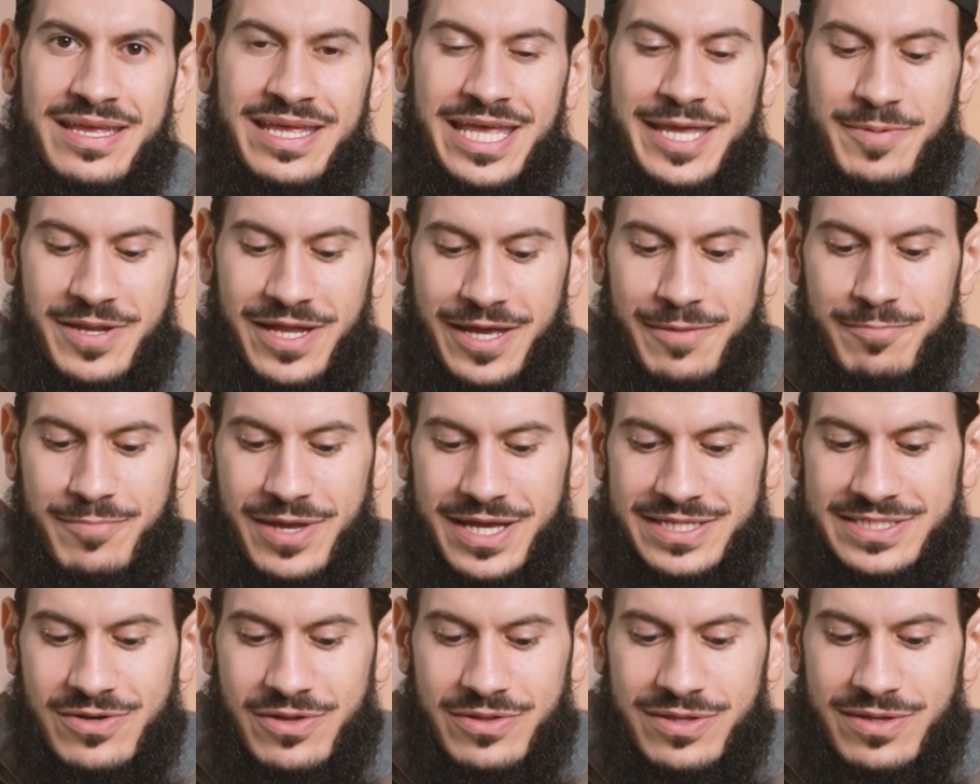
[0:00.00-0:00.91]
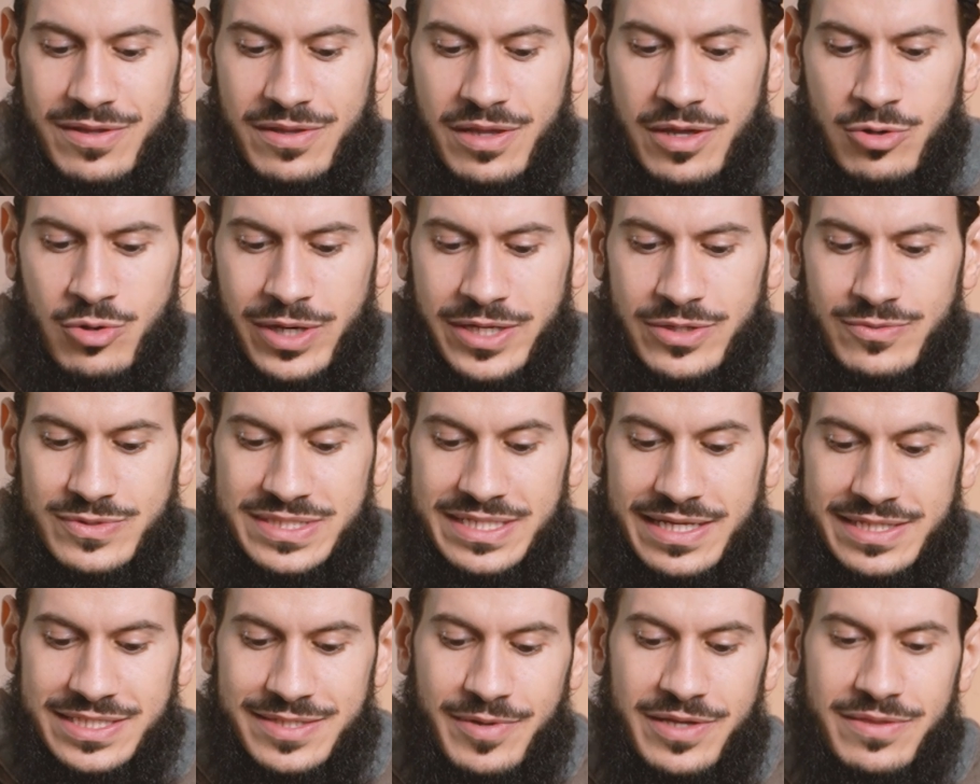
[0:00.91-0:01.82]
Ibn Abbas radiallahu anhu
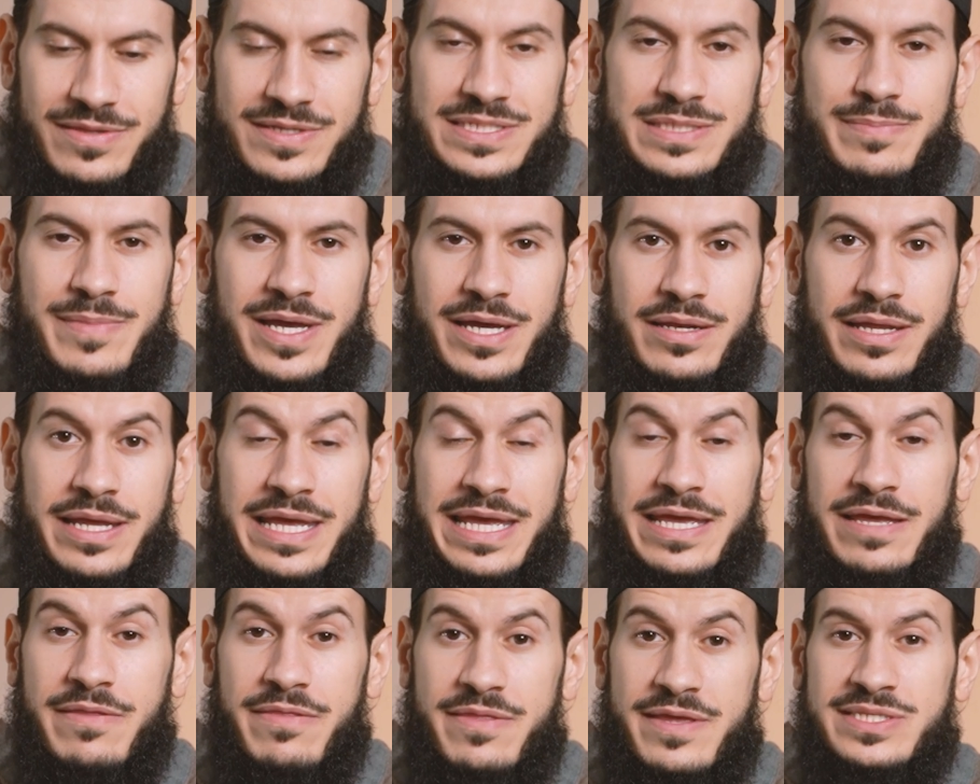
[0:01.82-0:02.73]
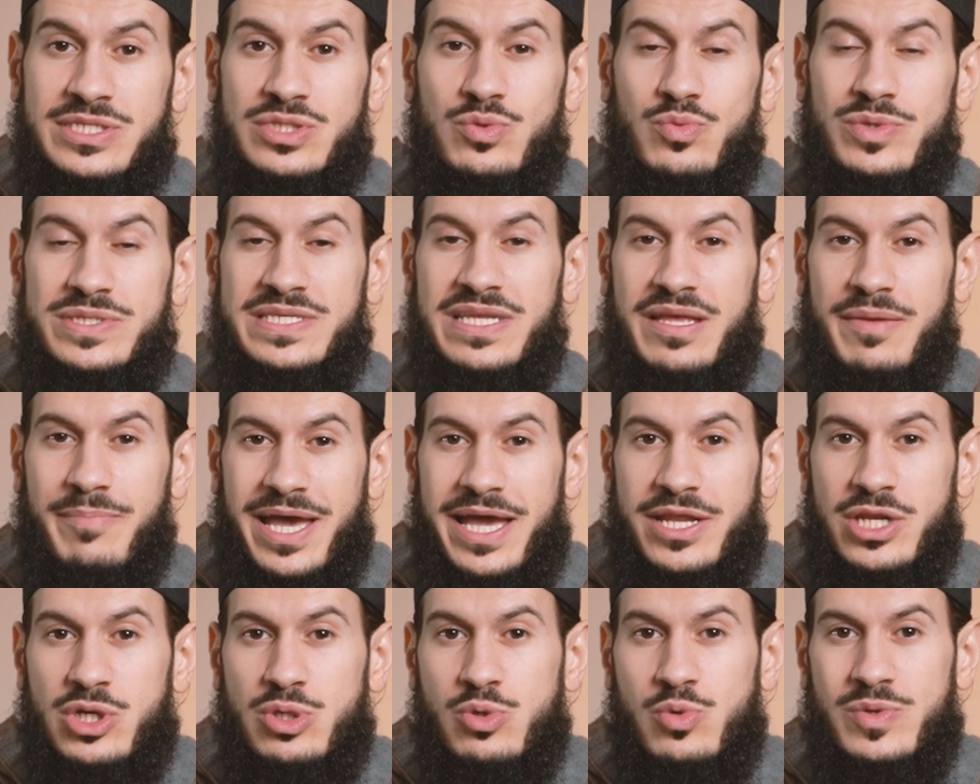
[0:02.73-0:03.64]
says about this man, this was a
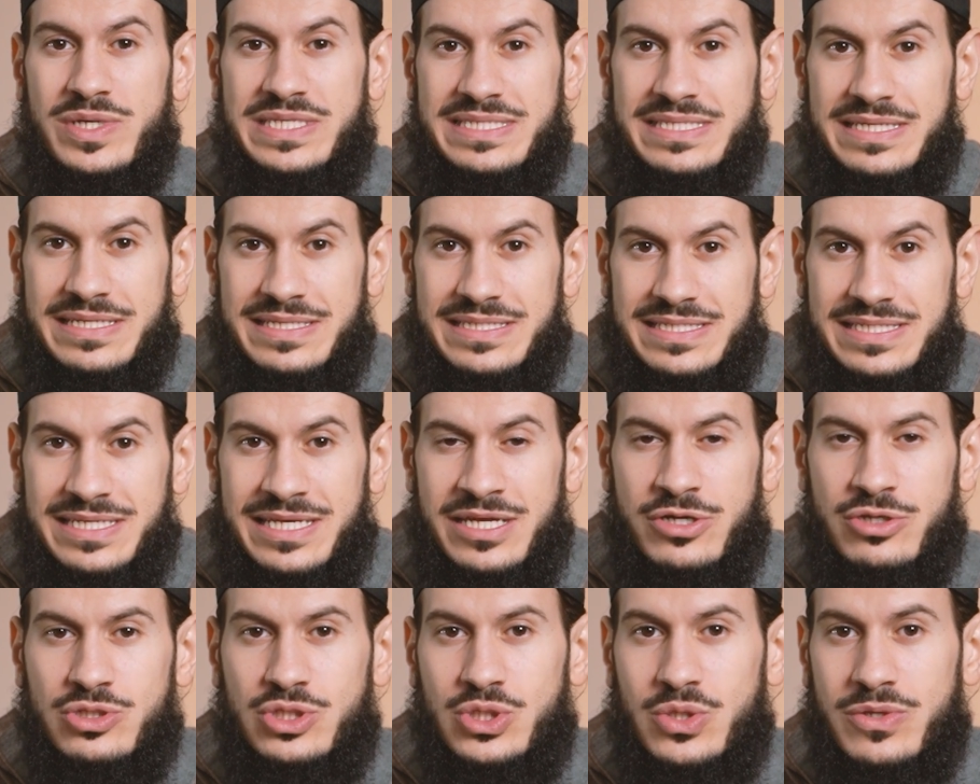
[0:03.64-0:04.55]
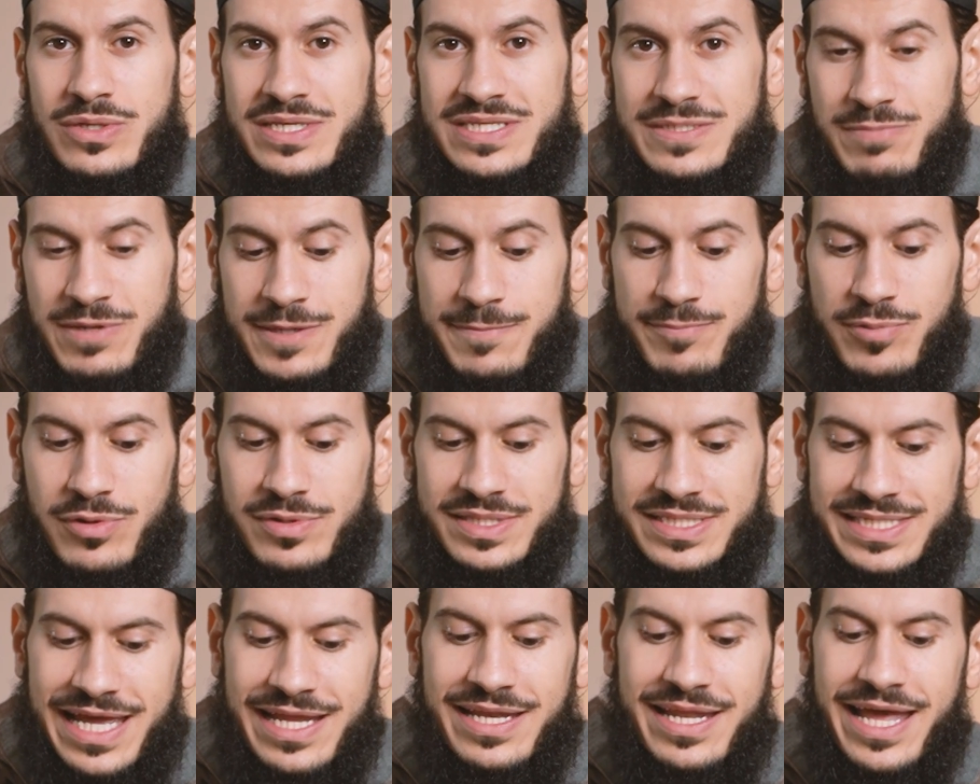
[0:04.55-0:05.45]
man who was sincere to his
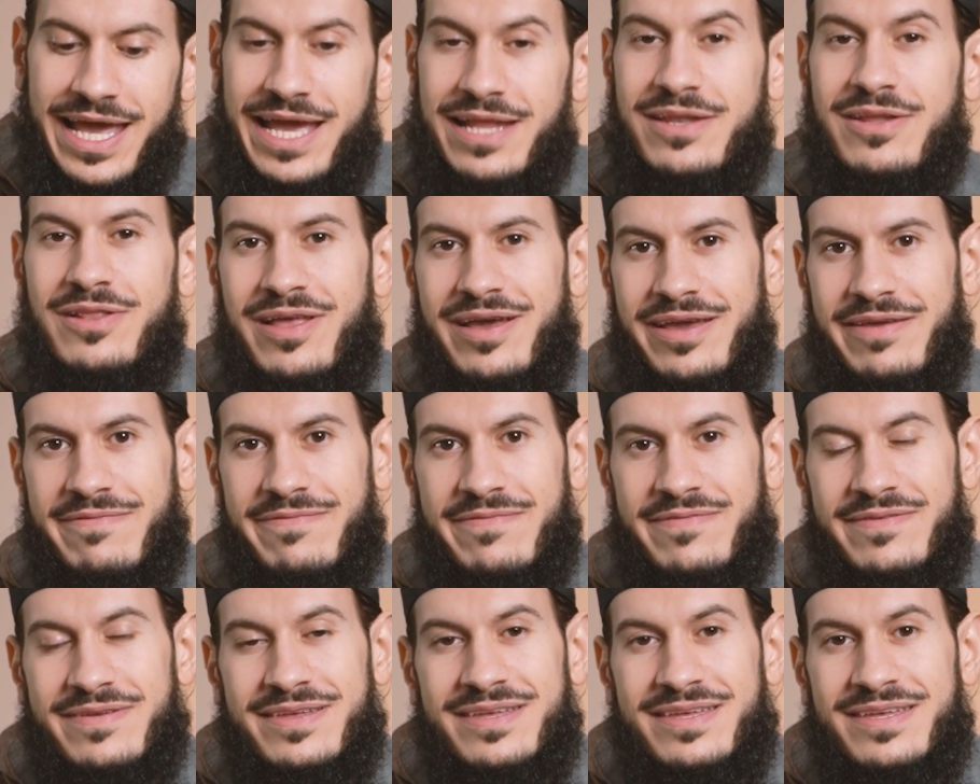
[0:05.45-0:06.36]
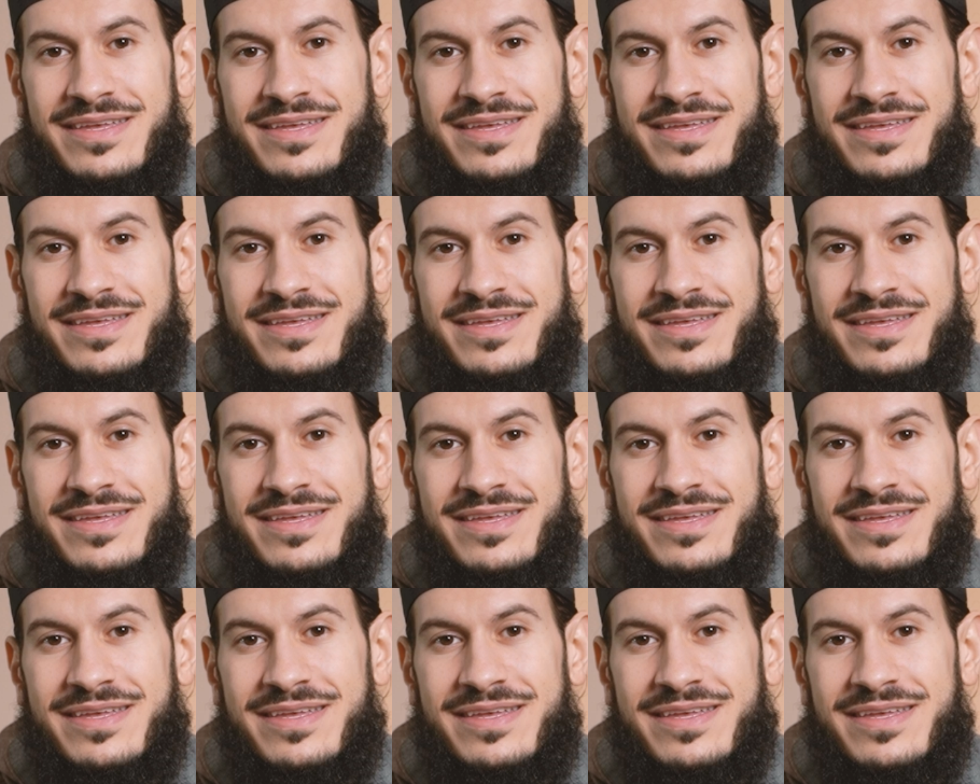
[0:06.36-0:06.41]
people, dead and alive.